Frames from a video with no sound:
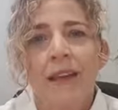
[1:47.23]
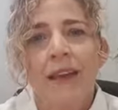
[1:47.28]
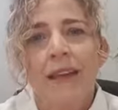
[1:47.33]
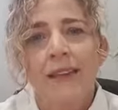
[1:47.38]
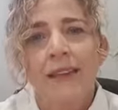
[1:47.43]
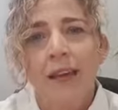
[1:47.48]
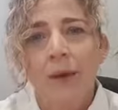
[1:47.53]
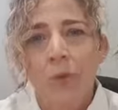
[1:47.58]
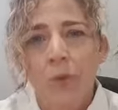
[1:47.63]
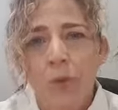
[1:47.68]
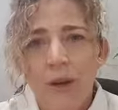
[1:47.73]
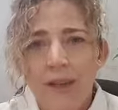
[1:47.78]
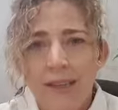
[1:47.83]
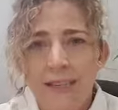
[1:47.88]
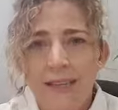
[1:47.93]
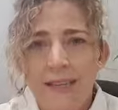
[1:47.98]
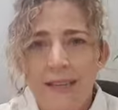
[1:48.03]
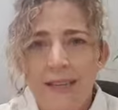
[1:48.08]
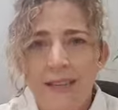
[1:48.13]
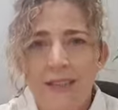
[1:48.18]
Now, what
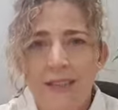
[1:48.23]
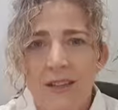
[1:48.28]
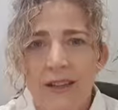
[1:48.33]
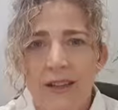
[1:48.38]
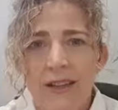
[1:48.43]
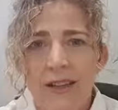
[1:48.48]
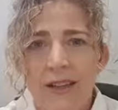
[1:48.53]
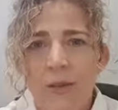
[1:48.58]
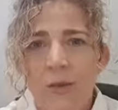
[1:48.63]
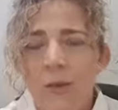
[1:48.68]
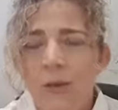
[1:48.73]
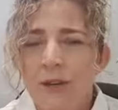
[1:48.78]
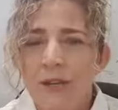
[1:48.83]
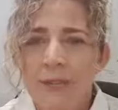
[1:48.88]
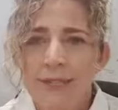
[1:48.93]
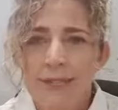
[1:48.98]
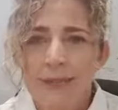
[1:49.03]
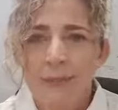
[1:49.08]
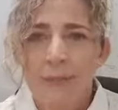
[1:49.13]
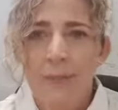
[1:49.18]
is anxiety? What
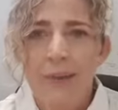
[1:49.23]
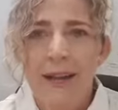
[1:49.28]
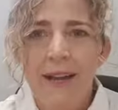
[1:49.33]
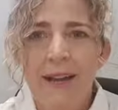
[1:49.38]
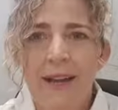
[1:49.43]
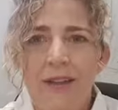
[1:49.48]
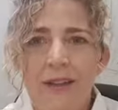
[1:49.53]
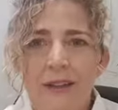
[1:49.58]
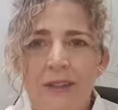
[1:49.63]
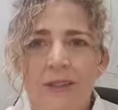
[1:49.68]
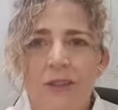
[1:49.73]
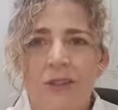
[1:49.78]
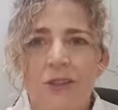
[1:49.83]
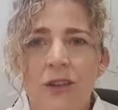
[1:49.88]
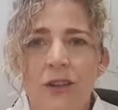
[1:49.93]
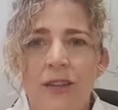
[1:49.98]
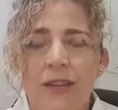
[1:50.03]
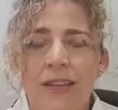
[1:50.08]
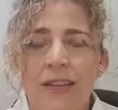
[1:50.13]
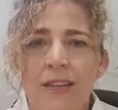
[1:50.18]
is it about?
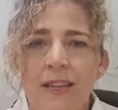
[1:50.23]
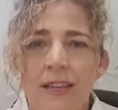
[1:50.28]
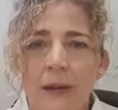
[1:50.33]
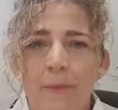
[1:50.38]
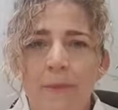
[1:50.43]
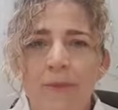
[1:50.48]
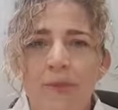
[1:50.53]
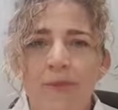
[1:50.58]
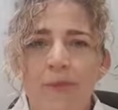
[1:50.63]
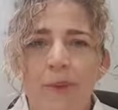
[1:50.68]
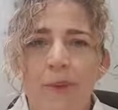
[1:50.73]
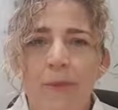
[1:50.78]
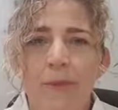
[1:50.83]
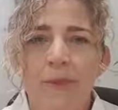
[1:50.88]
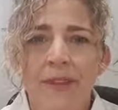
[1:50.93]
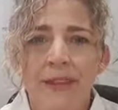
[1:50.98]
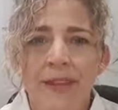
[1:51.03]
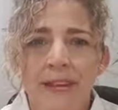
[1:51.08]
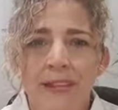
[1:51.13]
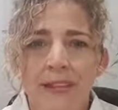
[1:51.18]
So it comes from
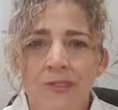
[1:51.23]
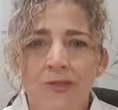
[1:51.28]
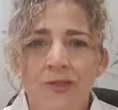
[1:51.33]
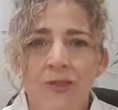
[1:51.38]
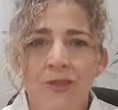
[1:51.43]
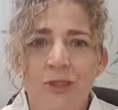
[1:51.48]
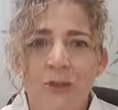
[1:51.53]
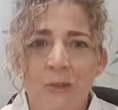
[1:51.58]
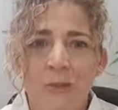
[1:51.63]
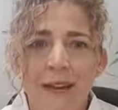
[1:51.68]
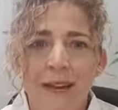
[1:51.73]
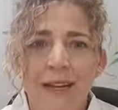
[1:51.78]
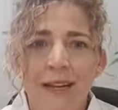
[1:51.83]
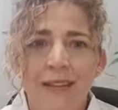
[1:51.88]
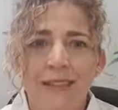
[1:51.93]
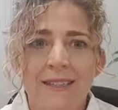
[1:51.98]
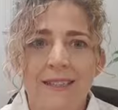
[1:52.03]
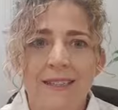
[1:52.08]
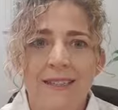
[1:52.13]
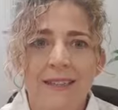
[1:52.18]
the extra
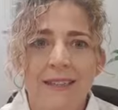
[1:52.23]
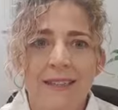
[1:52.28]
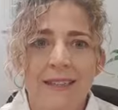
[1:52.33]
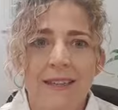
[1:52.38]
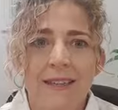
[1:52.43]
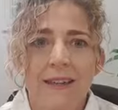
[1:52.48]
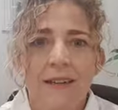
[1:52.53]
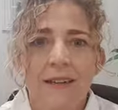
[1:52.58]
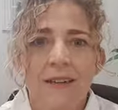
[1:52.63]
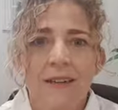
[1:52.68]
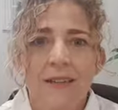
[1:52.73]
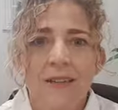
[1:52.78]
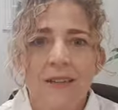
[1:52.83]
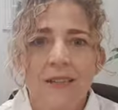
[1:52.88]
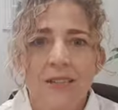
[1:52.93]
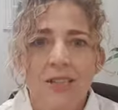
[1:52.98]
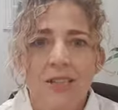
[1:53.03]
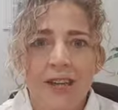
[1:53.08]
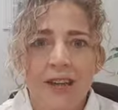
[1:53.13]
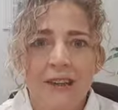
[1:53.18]
demands.
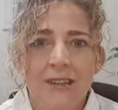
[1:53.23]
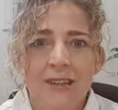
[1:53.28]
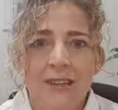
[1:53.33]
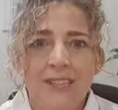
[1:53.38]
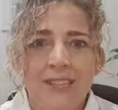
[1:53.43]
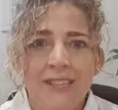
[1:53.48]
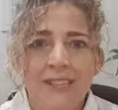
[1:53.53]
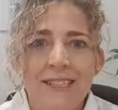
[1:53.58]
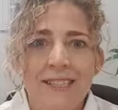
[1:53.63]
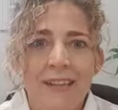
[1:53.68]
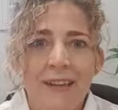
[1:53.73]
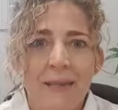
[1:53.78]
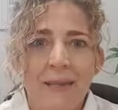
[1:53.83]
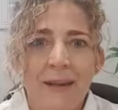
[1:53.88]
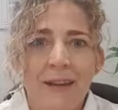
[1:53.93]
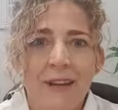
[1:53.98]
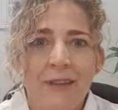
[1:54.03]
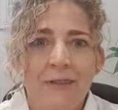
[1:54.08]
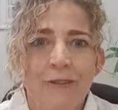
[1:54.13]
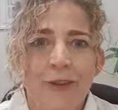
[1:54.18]
Sharon just came
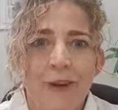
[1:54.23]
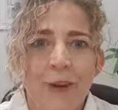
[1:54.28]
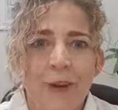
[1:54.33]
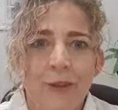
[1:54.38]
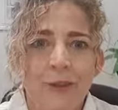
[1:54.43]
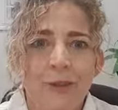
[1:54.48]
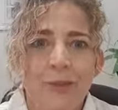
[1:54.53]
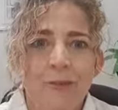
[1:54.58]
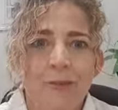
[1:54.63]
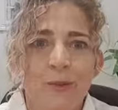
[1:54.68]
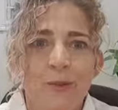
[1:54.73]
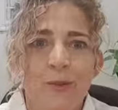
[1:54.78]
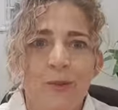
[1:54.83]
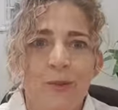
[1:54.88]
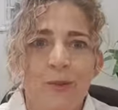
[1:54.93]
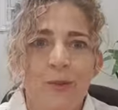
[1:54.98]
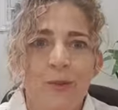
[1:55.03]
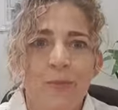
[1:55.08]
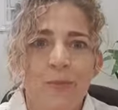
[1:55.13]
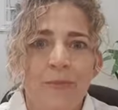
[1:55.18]
out of
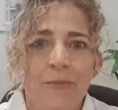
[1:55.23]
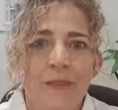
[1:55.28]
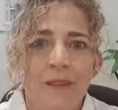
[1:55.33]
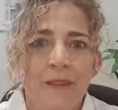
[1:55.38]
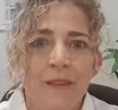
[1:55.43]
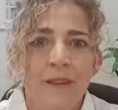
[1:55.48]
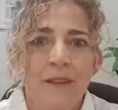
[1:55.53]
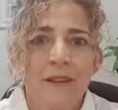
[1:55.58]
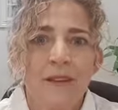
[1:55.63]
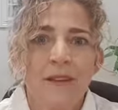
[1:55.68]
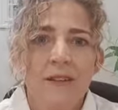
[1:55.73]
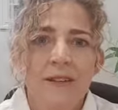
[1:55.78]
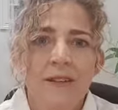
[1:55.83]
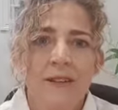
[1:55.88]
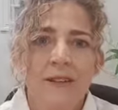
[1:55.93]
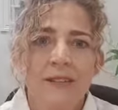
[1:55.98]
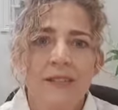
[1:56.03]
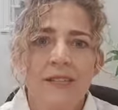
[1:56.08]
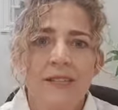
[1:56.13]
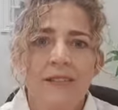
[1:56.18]
hospital. Oh
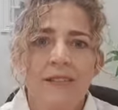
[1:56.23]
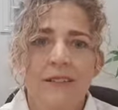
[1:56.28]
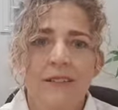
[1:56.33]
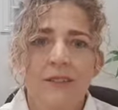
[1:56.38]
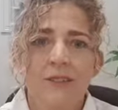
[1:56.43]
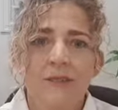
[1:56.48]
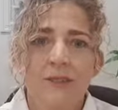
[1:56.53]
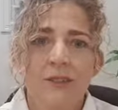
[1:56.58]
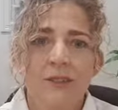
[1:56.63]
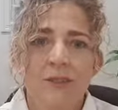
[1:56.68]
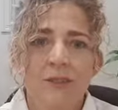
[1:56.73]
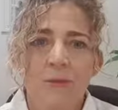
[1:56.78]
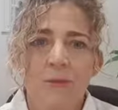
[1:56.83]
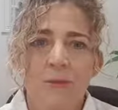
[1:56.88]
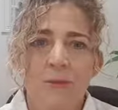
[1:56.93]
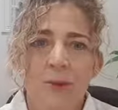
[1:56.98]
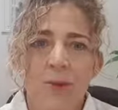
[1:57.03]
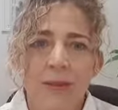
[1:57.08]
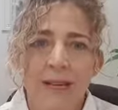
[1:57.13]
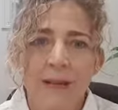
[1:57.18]
no, darling, you've got
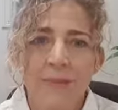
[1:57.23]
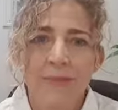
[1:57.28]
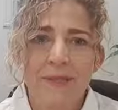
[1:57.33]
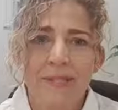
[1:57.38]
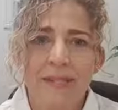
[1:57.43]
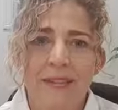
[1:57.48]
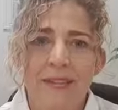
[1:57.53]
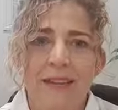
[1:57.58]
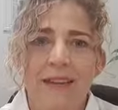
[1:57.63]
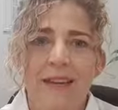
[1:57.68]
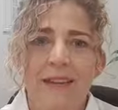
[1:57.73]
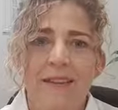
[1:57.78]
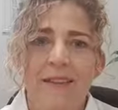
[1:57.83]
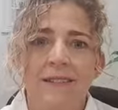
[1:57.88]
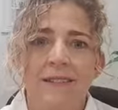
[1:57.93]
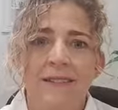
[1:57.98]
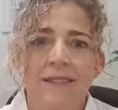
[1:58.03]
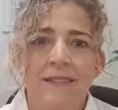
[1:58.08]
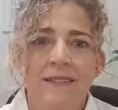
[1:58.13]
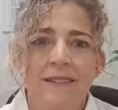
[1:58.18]
some cramps there.
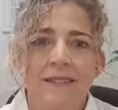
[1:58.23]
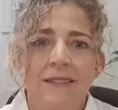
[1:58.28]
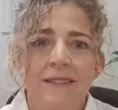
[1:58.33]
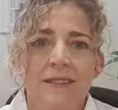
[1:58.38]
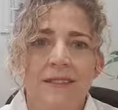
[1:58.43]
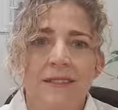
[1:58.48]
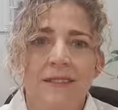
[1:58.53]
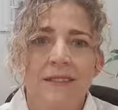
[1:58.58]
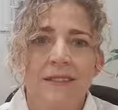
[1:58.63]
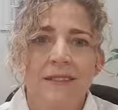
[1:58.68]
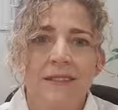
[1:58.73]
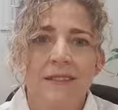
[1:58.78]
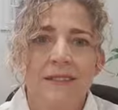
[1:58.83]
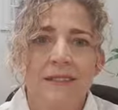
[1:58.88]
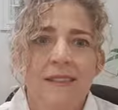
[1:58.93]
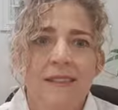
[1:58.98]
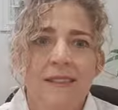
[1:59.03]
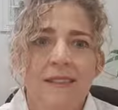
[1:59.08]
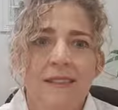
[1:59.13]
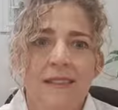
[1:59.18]

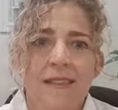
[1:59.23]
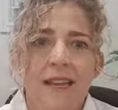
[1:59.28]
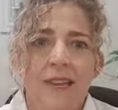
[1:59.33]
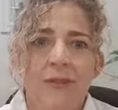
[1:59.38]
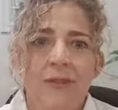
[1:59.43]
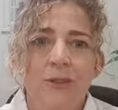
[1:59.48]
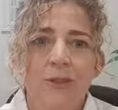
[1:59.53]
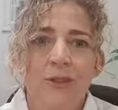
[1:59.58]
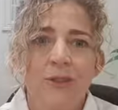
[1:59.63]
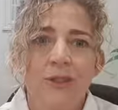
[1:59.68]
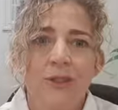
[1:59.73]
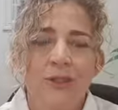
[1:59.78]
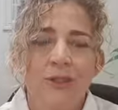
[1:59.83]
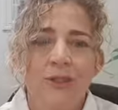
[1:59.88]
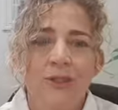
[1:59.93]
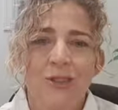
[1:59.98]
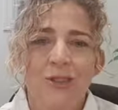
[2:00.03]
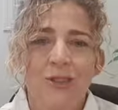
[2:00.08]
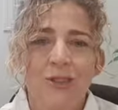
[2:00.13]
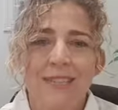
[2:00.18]
You need to have a look at your
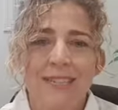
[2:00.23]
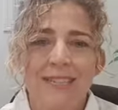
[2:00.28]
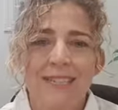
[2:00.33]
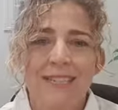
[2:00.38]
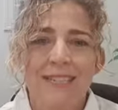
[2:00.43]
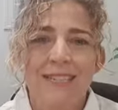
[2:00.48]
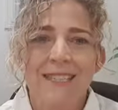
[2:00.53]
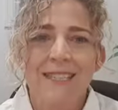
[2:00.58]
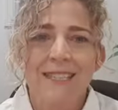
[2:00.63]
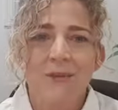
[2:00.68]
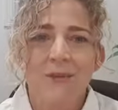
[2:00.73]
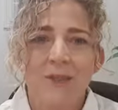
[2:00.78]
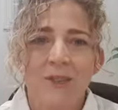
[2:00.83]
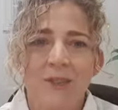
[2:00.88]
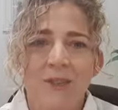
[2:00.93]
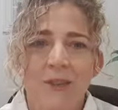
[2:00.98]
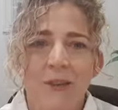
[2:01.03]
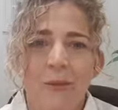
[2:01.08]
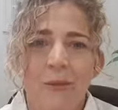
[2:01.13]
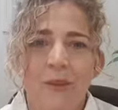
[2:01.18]
nutrition and see
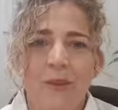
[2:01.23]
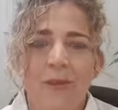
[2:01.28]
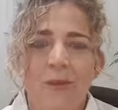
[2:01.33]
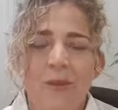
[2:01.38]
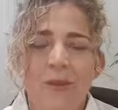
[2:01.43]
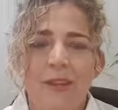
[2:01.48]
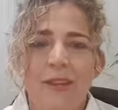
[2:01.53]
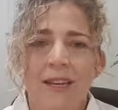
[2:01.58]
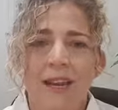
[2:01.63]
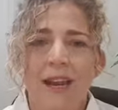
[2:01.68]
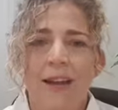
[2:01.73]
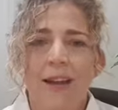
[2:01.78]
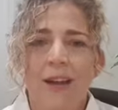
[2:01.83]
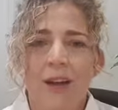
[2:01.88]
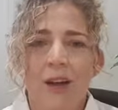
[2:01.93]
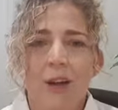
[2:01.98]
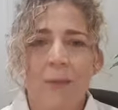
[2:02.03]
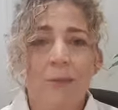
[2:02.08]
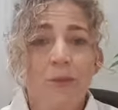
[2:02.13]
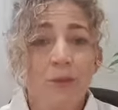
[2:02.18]
what's going on with that. I
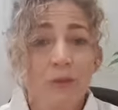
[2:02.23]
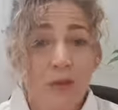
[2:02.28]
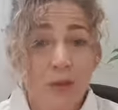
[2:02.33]
hope you're